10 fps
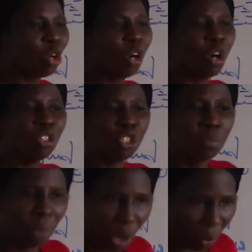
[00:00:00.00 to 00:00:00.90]

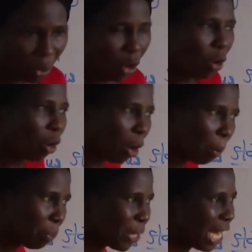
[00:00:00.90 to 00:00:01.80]
small
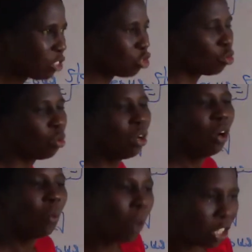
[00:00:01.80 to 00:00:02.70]
compared to
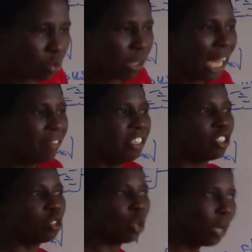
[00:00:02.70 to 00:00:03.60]
what we have in
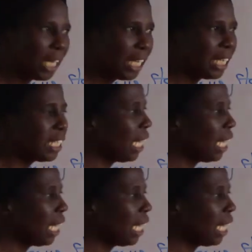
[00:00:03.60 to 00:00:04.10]
solid